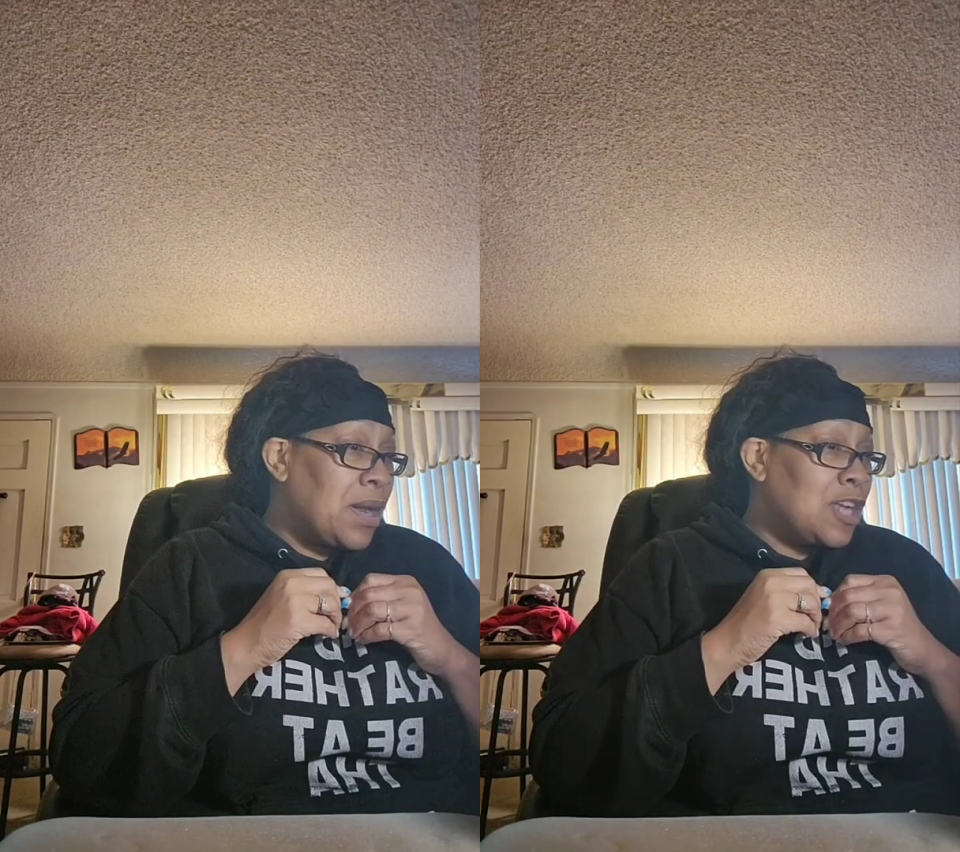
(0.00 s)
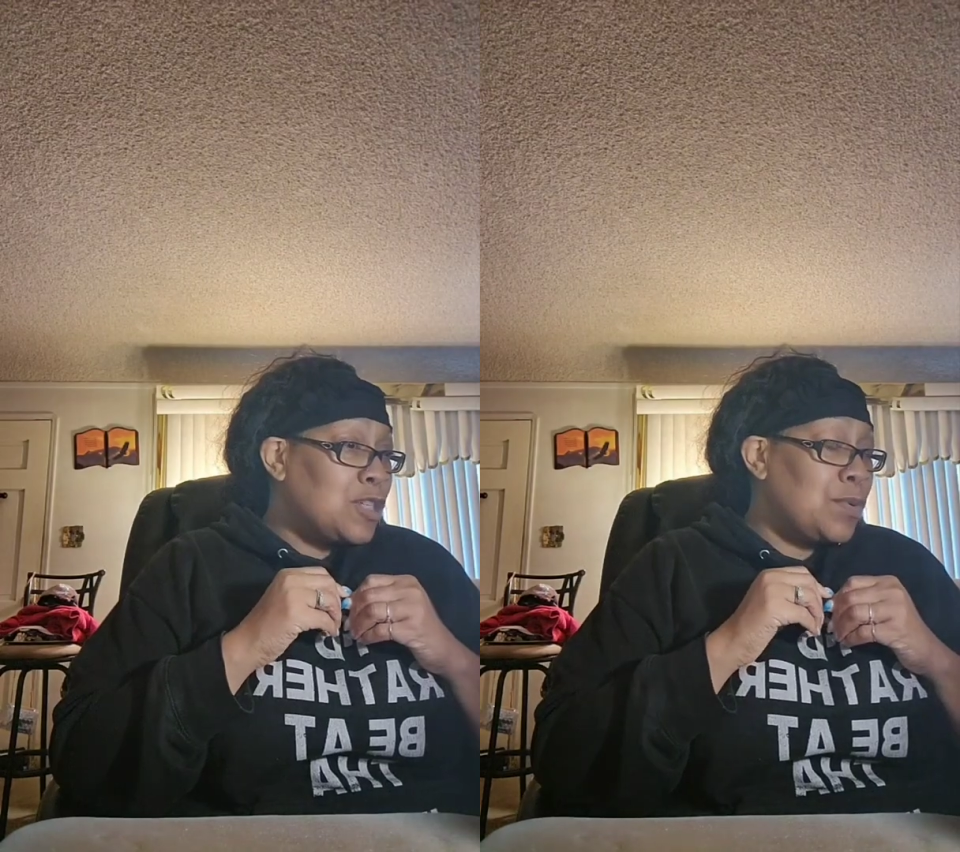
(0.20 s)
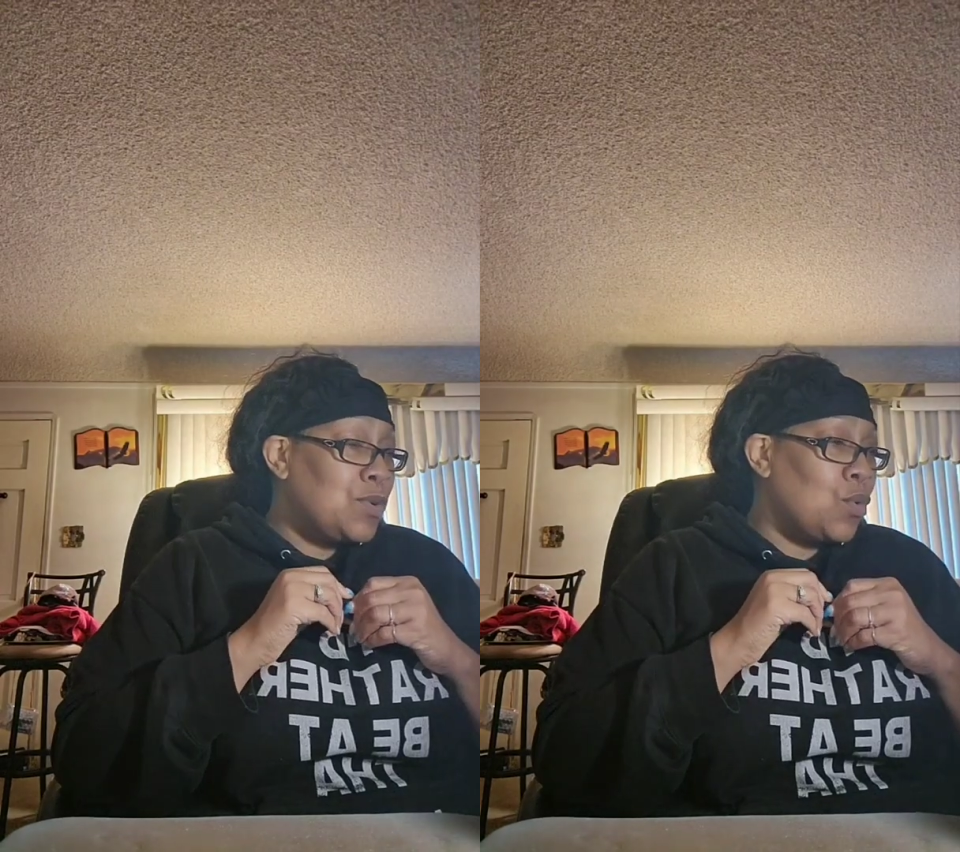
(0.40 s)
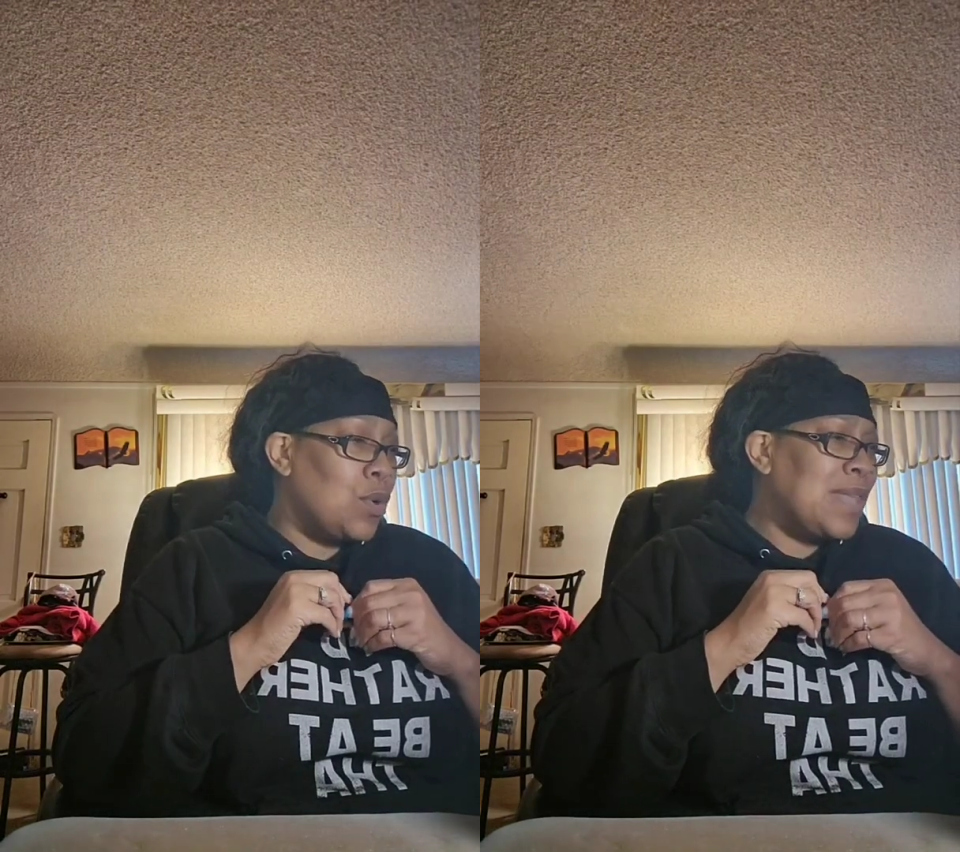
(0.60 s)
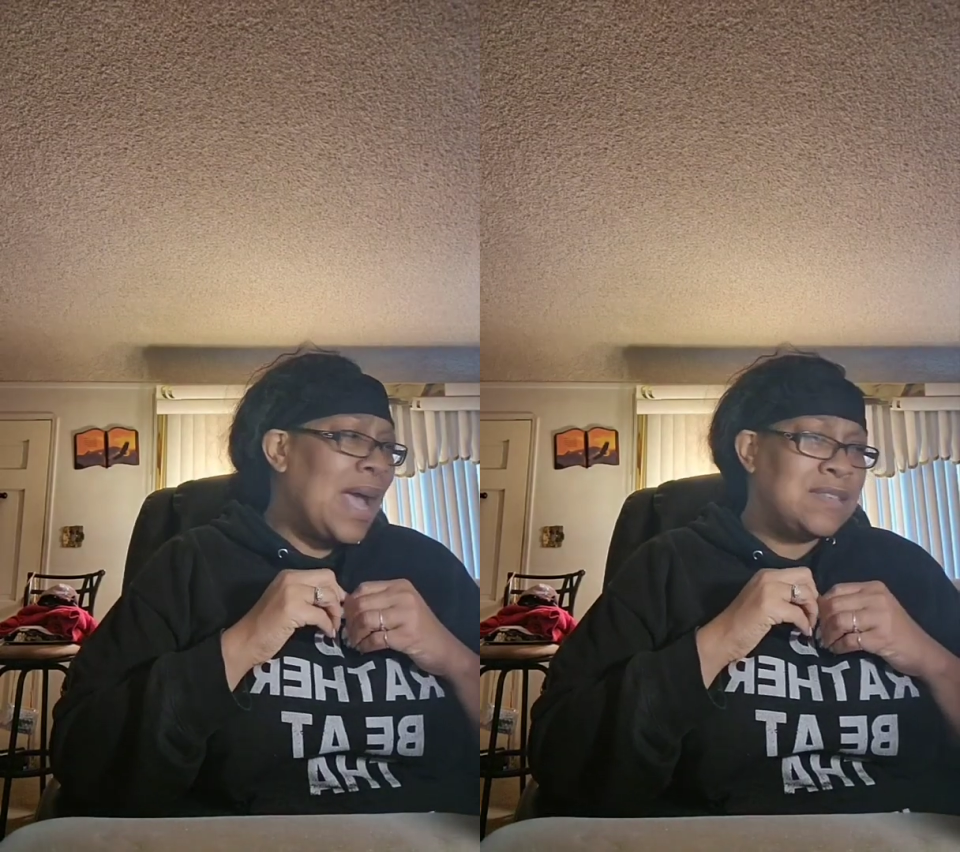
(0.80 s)
an
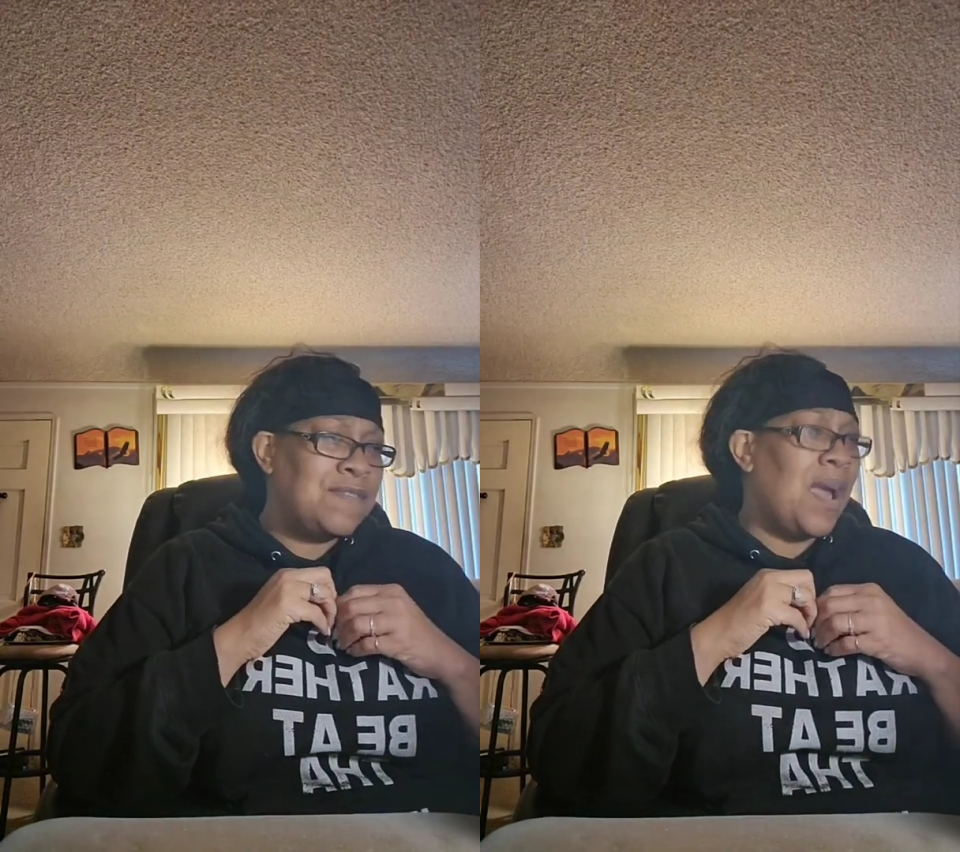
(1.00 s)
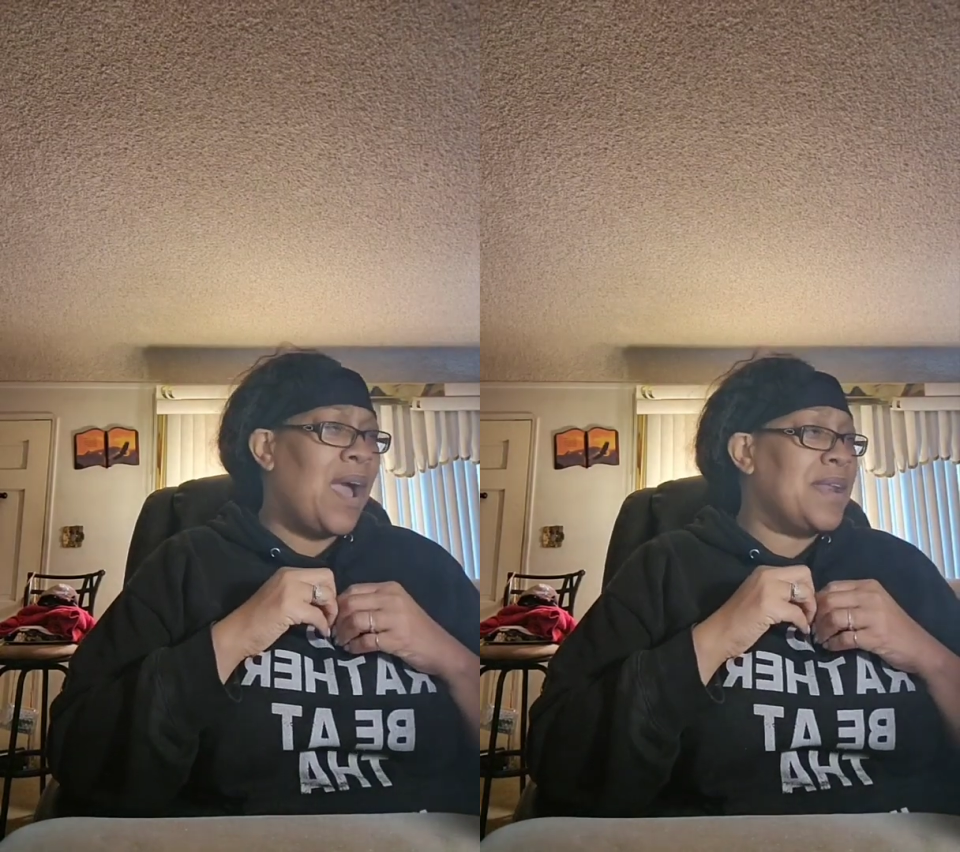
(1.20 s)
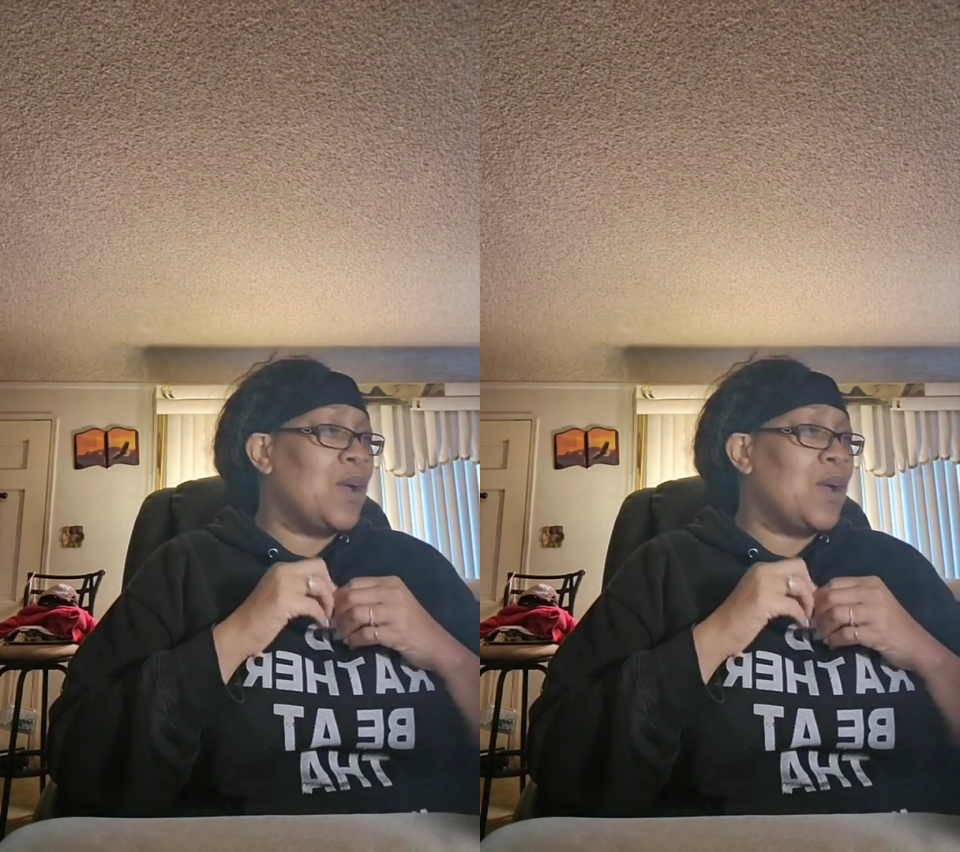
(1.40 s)
entrepreneur. That's fine.